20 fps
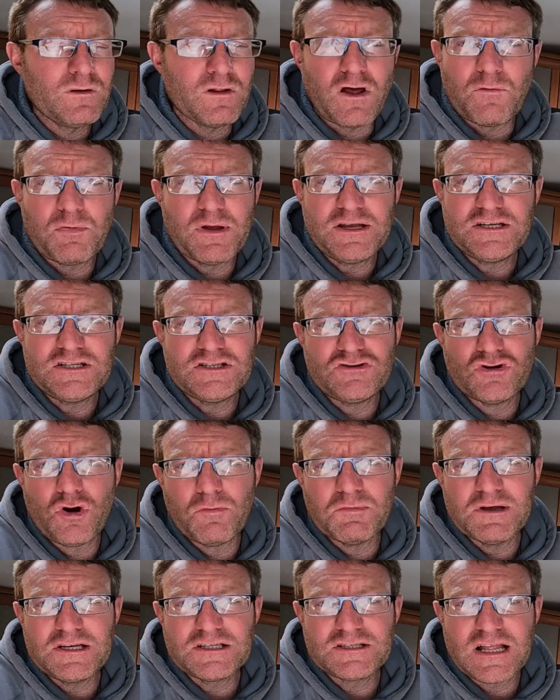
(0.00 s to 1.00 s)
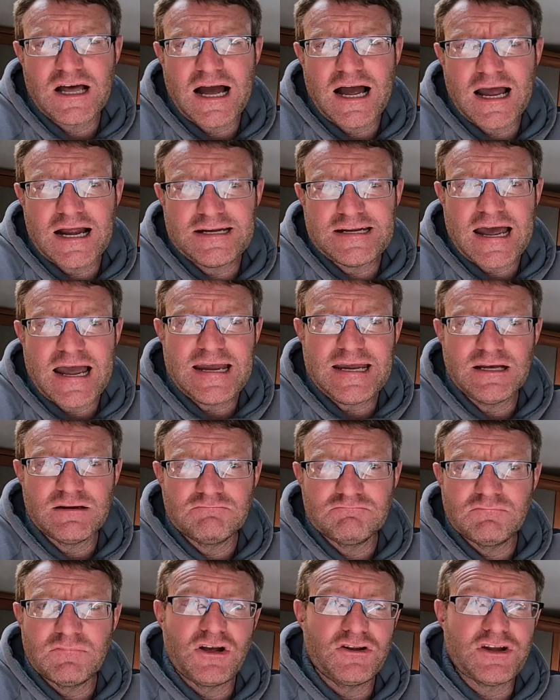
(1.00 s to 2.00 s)
lot of places normally it's like a day
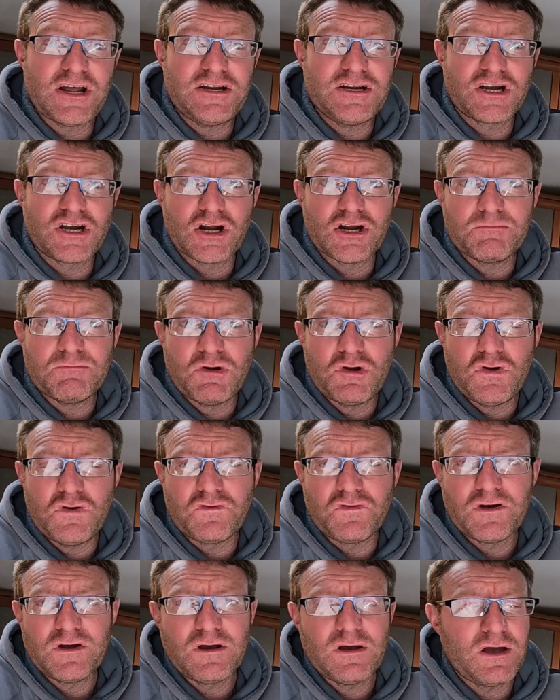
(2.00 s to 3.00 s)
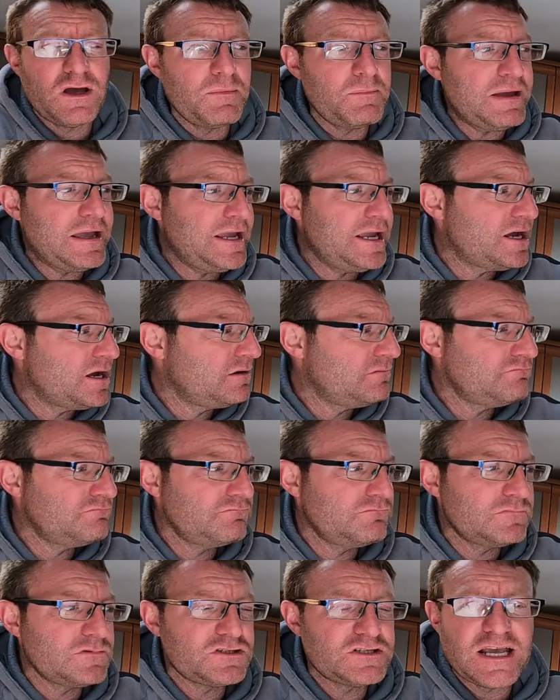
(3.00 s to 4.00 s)
and then you've got to move. Here
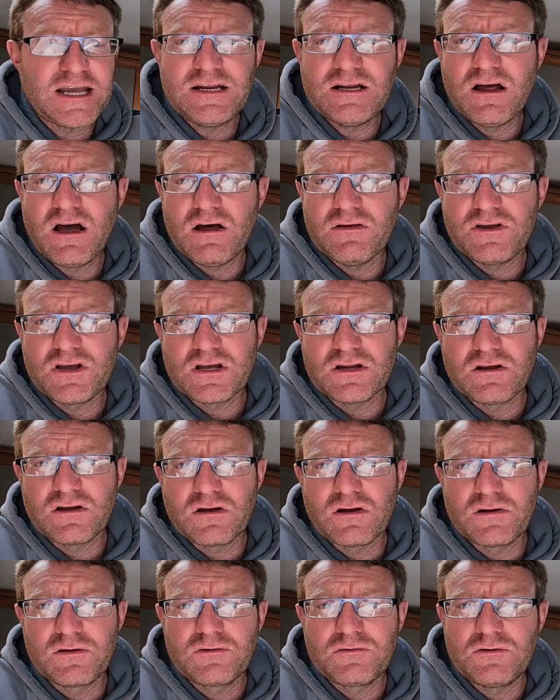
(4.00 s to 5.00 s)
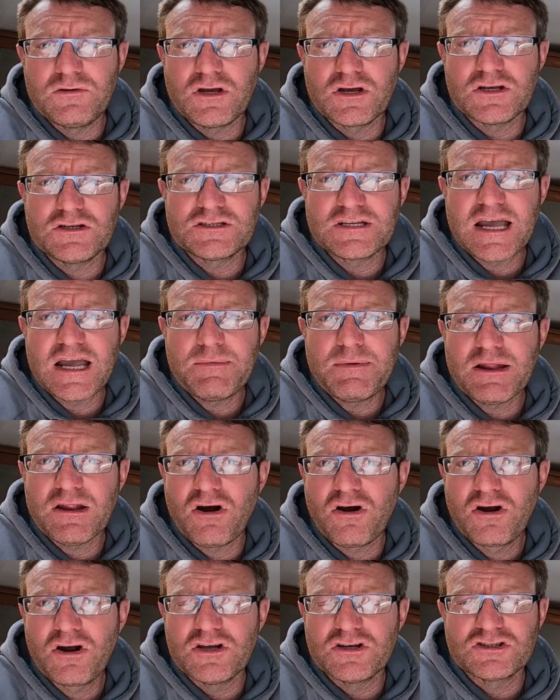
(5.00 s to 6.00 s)
they're saying that you can stay a
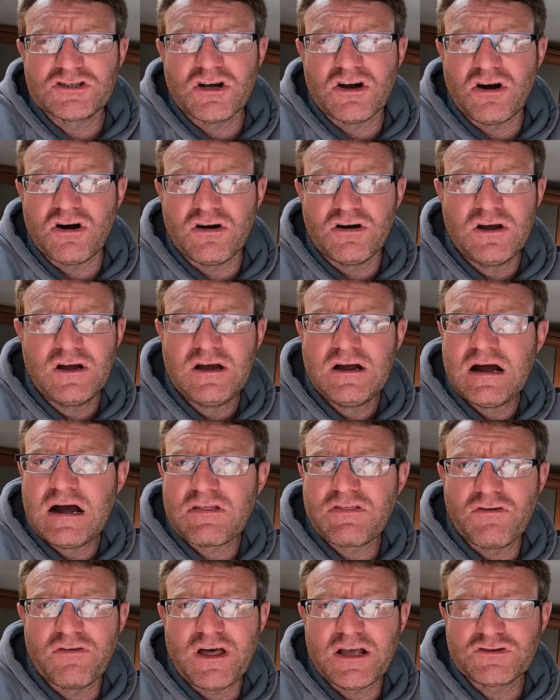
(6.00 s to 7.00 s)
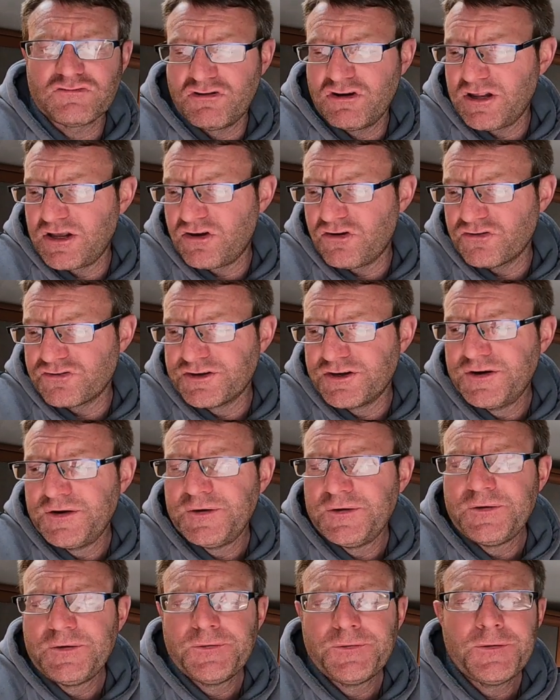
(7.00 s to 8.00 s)
bit longer, so I thought that's really good.
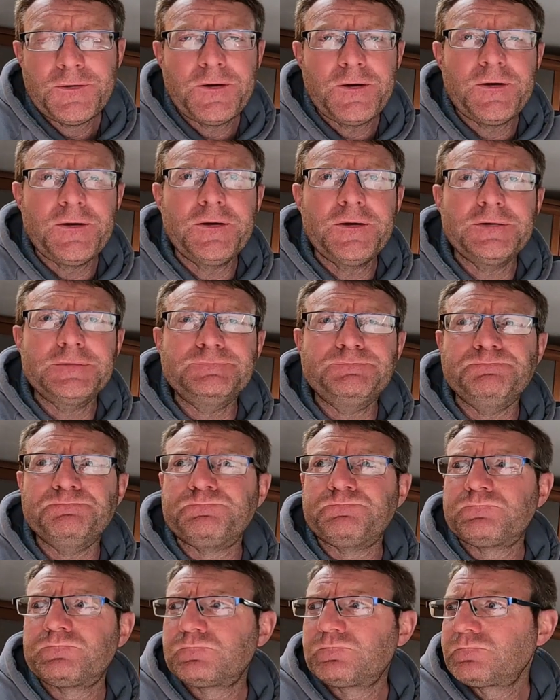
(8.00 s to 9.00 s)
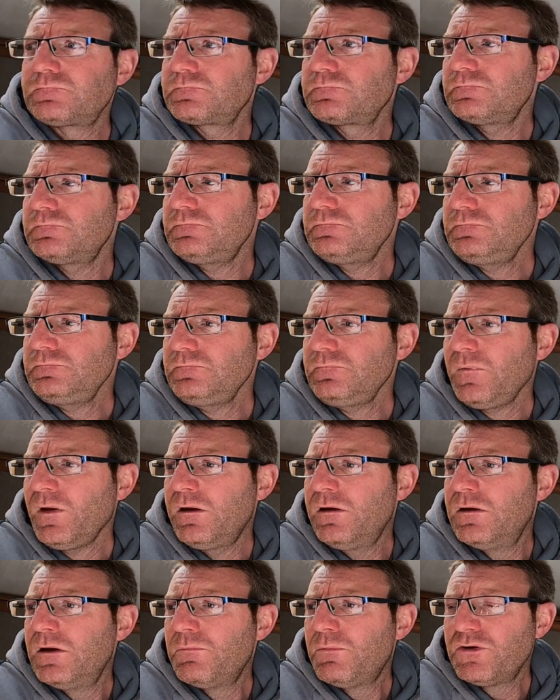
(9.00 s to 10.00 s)

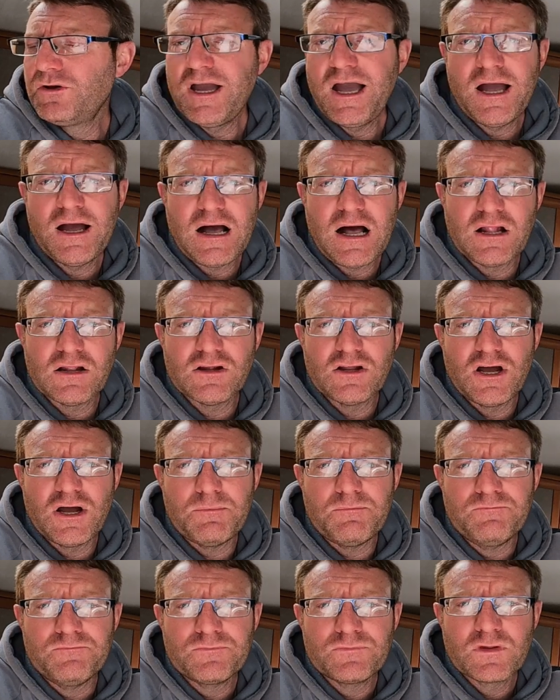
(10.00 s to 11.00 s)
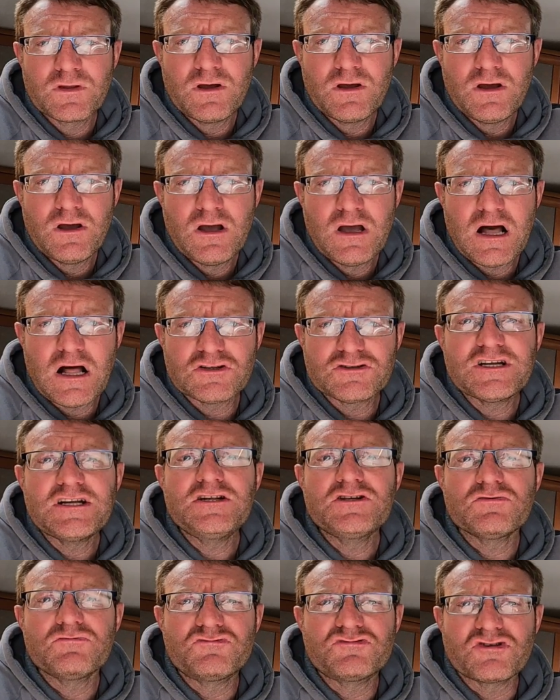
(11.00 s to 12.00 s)
But yeah, I'll
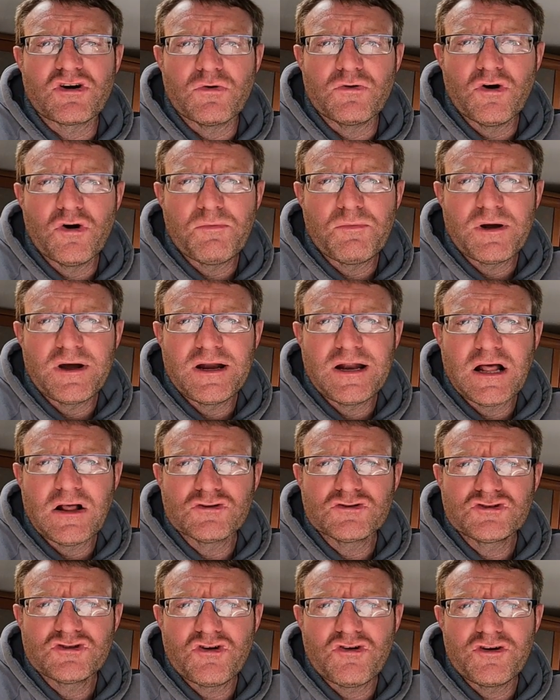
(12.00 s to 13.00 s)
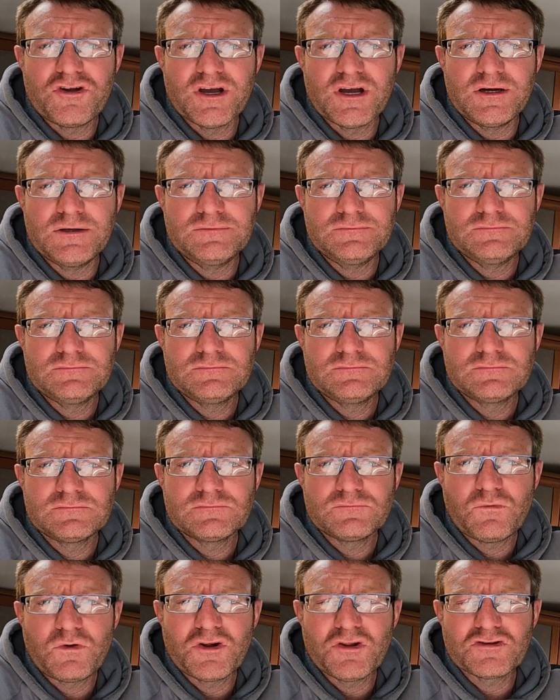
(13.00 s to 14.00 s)
send some drone up and I'll show you
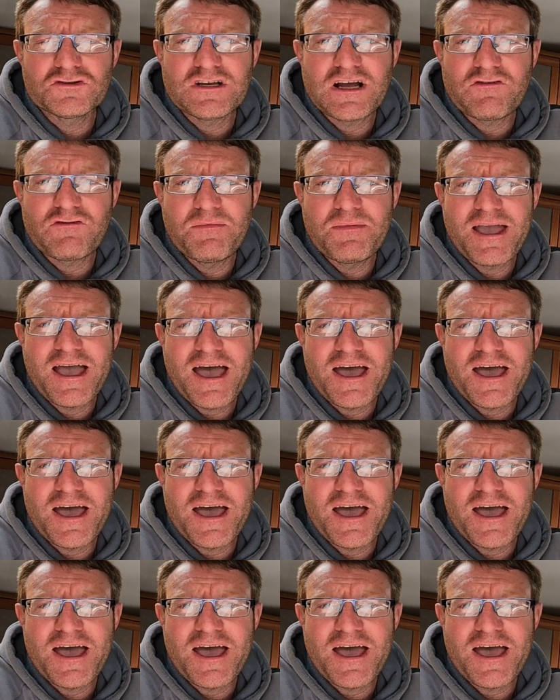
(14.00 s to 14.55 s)
what it looks like from